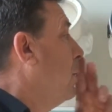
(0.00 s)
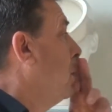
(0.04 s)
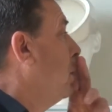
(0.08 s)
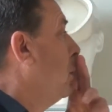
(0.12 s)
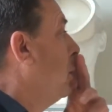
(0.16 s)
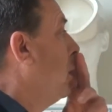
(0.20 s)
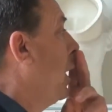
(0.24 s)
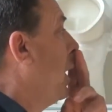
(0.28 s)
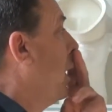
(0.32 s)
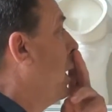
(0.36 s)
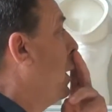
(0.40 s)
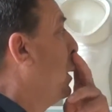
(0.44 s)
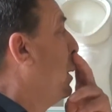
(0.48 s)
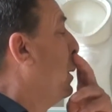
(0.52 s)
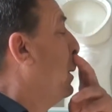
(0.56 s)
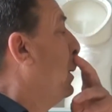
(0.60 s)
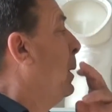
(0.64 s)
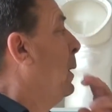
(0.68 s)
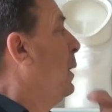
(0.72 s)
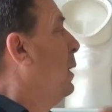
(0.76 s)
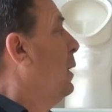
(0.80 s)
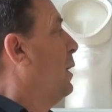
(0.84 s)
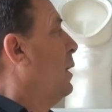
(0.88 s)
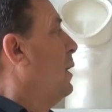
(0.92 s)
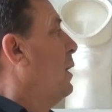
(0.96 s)
in that
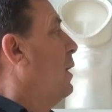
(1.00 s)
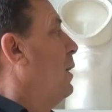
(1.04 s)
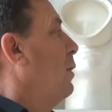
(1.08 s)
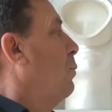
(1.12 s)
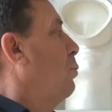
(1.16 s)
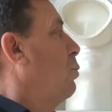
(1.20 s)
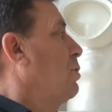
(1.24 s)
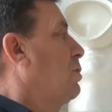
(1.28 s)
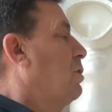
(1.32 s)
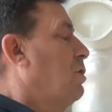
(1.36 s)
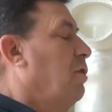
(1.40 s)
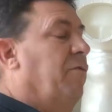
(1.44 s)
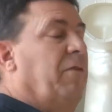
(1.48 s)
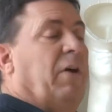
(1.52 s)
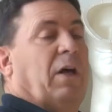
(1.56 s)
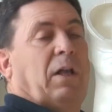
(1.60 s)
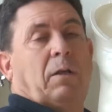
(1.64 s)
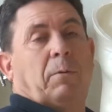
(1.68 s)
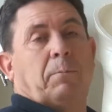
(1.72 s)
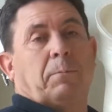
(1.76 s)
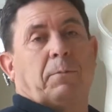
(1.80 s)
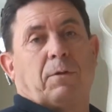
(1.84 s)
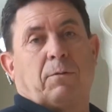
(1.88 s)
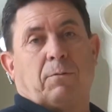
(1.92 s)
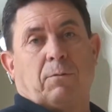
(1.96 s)
it was
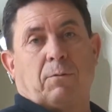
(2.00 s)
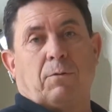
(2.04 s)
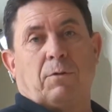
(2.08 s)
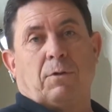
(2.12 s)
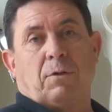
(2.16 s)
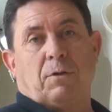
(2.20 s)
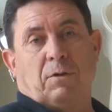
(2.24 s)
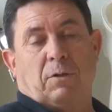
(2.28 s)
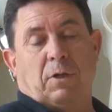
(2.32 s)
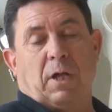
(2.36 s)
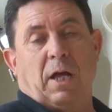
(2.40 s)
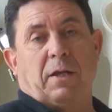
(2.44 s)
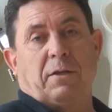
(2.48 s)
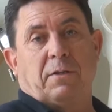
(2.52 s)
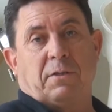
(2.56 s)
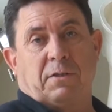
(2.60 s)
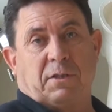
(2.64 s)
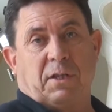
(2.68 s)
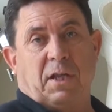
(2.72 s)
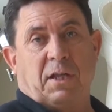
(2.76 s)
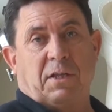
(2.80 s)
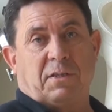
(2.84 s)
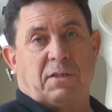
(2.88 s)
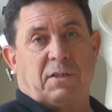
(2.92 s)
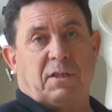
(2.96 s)
developed through the United
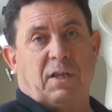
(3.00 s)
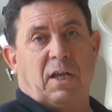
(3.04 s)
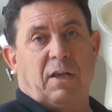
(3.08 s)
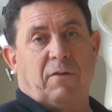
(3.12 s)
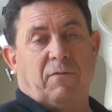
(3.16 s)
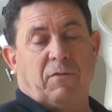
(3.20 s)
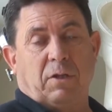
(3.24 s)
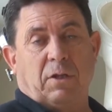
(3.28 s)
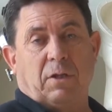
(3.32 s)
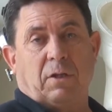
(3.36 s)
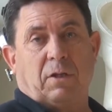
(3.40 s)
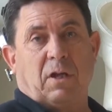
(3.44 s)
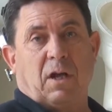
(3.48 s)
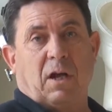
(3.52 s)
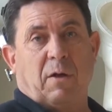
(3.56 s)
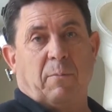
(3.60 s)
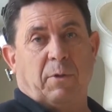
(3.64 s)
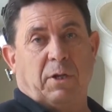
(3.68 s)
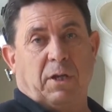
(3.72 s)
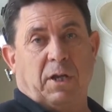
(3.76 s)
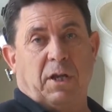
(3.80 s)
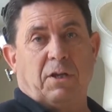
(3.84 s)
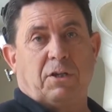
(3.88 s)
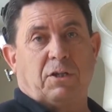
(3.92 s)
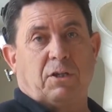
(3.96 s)
States Navy in
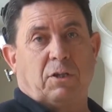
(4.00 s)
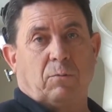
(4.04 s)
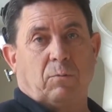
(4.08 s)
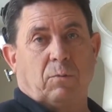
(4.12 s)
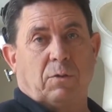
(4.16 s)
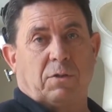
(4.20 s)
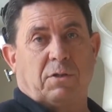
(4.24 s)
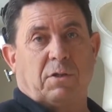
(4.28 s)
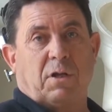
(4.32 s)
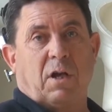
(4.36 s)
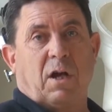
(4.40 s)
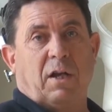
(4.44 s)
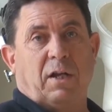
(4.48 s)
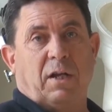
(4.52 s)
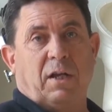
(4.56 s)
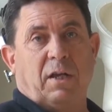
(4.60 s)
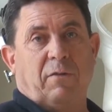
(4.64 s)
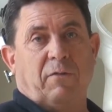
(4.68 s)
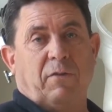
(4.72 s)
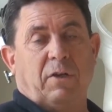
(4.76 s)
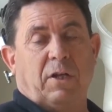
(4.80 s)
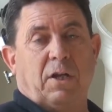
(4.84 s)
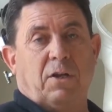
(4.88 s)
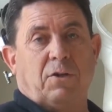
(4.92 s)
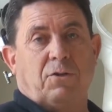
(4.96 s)
combination with Scott
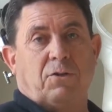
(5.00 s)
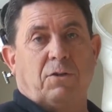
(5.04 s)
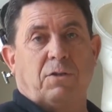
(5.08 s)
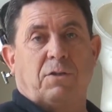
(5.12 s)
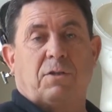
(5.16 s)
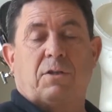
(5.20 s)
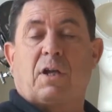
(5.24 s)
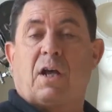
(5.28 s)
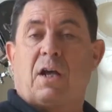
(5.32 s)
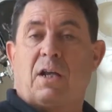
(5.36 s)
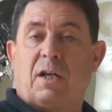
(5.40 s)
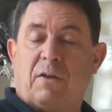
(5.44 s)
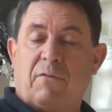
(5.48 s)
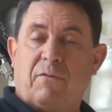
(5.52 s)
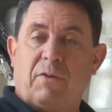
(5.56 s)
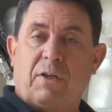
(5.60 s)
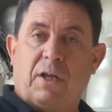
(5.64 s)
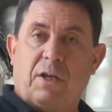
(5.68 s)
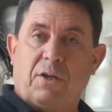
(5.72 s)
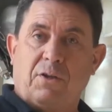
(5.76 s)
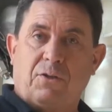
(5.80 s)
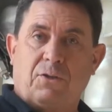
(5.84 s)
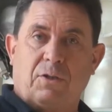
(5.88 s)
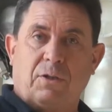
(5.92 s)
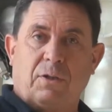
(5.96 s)
Aviation. Scott
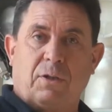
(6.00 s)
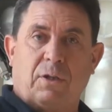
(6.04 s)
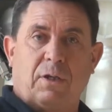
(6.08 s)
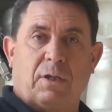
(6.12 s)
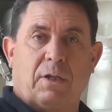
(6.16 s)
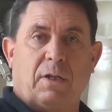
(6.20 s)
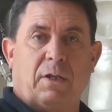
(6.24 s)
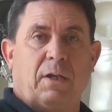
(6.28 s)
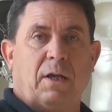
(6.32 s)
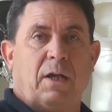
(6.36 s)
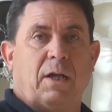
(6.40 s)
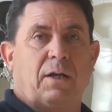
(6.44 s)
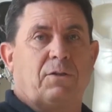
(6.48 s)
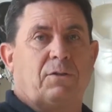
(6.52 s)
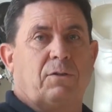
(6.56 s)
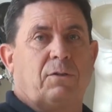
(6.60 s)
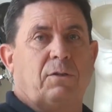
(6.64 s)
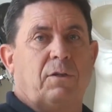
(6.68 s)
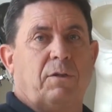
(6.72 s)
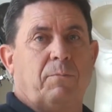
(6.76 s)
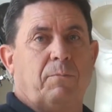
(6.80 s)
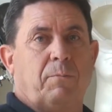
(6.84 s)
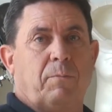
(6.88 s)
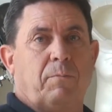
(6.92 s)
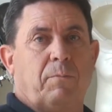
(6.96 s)
Aviation had
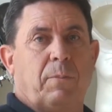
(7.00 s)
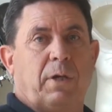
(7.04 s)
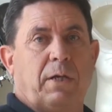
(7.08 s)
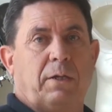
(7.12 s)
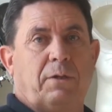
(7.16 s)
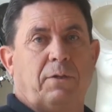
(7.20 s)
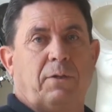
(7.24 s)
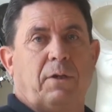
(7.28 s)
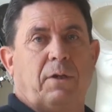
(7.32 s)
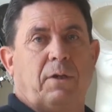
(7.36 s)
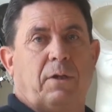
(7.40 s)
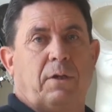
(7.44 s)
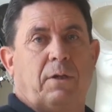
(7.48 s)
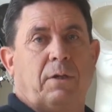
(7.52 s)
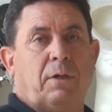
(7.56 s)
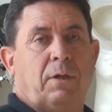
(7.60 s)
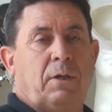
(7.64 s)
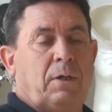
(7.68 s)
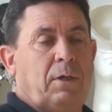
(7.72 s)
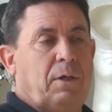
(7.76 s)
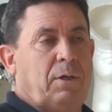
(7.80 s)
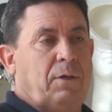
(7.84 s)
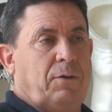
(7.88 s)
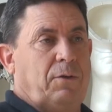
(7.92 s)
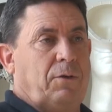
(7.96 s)
actually made their
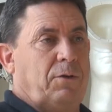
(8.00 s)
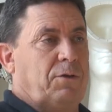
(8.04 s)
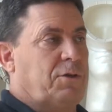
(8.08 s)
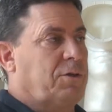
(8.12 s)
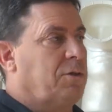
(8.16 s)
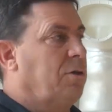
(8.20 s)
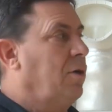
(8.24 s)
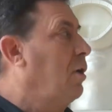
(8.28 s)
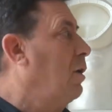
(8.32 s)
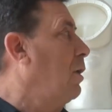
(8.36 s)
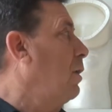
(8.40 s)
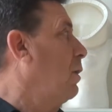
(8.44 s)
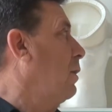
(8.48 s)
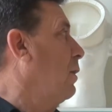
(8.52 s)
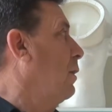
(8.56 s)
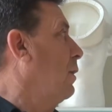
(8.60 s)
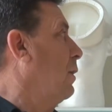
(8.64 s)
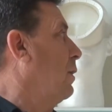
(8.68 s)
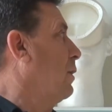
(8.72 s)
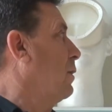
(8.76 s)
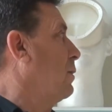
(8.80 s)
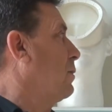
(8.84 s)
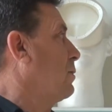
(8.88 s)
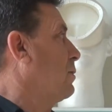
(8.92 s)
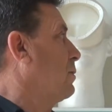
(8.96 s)
start
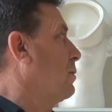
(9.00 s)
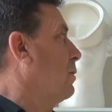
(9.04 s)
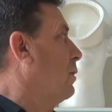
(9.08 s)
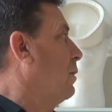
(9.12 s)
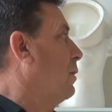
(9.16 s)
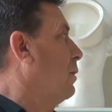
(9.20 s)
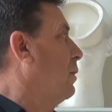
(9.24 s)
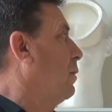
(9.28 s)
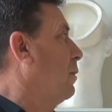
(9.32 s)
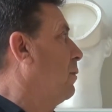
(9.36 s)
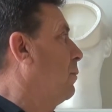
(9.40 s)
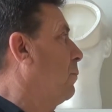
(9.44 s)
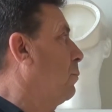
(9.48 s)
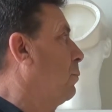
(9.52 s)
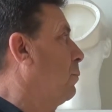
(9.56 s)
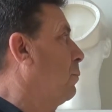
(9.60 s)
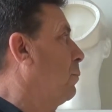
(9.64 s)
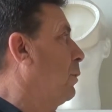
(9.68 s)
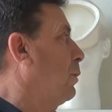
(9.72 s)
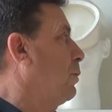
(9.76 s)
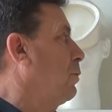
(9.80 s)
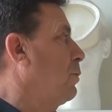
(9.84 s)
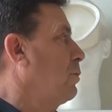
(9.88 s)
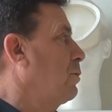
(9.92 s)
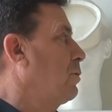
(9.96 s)
as a
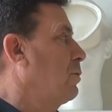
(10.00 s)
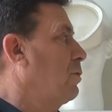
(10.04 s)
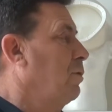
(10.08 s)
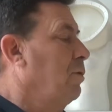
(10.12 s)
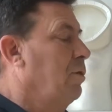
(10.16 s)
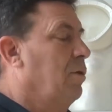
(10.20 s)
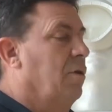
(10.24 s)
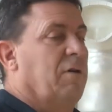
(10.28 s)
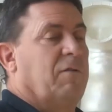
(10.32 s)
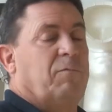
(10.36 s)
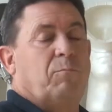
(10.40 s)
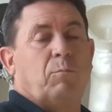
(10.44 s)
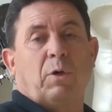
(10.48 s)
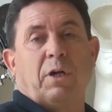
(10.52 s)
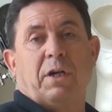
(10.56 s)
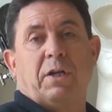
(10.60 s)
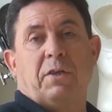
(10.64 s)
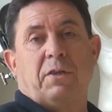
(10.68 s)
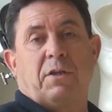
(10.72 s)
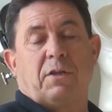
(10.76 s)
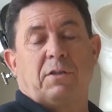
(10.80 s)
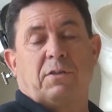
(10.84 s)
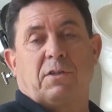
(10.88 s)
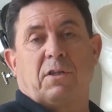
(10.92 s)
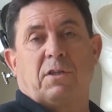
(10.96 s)
producer of
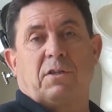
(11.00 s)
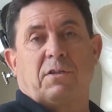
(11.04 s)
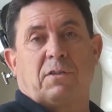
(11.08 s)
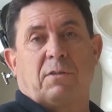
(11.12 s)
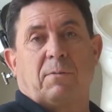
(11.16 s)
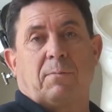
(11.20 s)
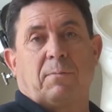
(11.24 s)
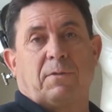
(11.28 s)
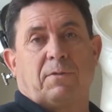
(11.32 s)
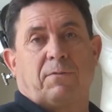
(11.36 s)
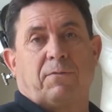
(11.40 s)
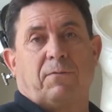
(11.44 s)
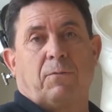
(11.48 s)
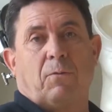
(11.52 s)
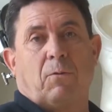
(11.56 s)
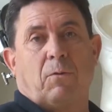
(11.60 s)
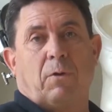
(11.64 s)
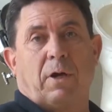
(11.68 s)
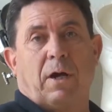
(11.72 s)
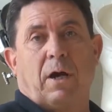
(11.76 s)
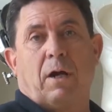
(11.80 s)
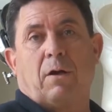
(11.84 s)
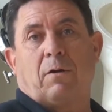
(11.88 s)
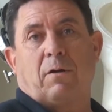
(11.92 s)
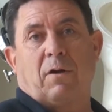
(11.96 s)
breathing systems
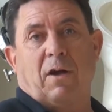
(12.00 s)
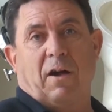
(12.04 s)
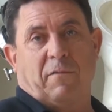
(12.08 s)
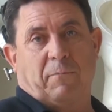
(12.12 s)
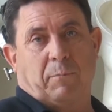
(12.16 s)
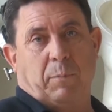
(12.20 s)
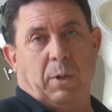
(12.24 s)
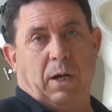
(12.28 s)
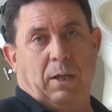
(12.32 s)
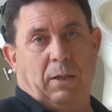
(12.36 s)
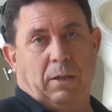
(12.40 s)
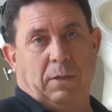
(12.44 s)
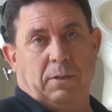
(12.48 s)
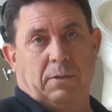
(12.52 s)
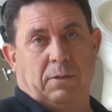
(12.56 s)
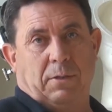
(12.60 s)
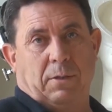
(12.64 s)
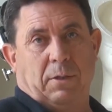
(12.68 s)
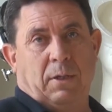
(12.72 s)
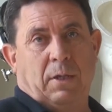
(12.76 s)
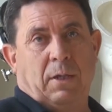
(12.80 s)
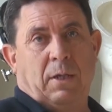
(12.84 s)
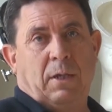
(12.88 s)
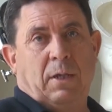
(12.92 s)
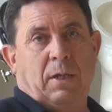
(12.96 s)
for aircraft
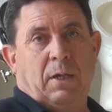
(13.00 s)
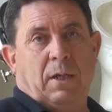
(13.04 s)
pilots.